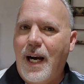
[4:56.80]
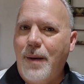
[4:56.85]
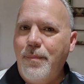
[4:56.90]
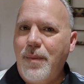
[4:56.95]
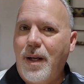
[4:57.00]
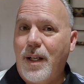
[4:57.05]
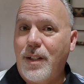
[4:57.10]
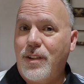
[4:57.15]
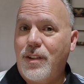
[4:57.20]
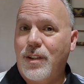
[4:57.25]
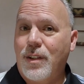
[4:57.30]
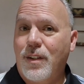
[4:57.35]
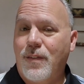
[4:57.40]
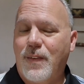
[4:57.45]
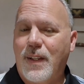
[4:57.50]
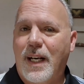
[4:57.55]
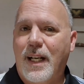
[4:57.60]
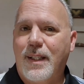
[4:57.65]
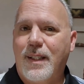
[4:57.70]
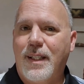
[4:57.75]
I'm not sure
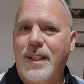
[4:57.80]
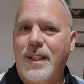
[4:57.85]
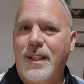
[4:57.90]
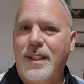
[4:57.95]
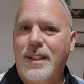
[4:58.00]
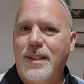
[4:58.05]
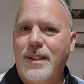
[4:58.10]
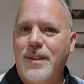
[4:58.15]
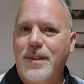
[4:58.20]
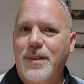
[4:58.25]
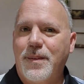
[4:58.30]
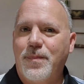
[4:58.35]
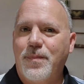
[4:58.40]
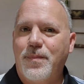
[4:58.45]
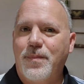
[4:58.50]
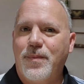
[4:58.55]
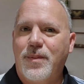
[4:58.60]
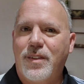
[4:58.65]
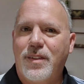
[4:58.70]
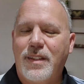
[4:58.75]
if that thing
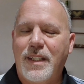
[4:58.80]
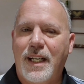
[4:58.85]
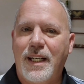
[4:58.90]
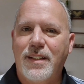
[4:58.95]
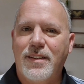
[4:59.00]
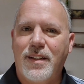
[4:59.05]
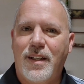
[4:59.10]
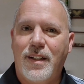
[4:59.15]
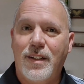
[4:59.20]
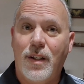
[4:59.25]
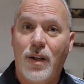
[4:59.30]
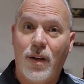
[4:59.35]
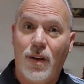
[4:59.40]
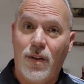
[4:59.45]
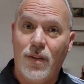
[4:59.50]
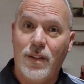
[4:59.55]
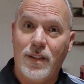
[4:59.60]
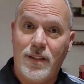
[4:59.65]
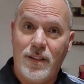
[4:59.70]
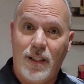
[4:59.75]
stays on
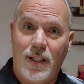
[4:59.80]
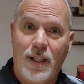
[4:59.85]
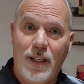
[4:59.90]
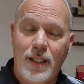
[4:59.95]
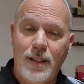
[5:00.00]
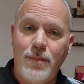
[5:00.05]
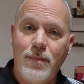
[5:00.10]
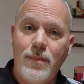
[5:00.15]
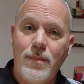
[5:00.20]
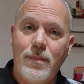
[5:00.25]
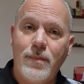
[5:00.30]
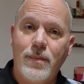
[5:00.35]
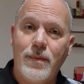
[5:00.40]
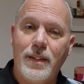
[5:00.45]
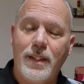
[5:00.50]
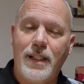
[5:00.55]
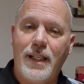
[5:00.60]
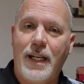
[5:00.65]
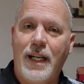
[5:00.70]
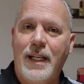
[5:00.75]
all the time
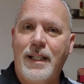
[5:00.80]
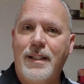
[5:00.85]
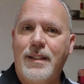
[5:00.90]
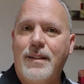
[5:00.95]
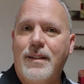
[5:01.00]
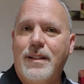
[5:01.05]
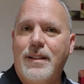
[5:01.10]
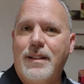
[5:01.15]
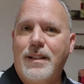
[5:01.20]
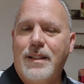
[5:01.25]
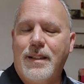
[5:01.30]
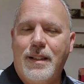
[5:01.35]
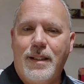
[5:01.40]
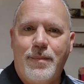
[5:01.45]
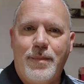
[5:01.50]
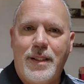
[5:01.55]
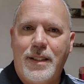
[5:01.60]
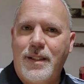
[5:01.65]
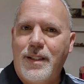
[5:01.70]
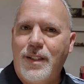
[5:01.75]
And
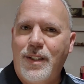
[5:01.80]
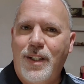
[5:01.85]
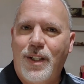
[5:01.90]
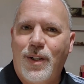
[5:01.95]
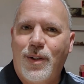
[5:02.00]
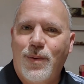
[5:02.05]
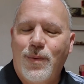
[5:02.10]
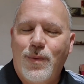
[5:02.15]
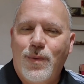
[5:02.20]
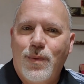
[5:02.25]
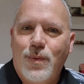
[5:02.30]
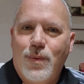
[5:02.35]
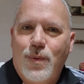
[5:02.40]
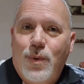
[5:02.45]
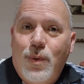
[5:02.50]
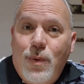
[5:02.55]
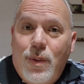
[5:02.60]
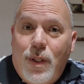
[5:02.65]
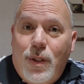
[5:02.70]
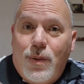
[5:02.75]
I mean,
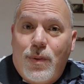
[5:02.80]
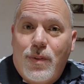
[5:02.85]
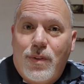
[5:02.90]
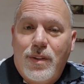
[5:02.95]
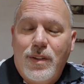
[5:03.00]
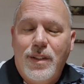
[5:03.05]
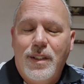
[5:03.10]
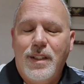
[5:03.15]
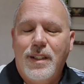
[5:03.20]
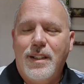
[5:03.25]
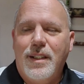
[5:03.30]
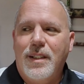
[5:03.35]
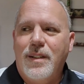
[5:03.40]
who knows?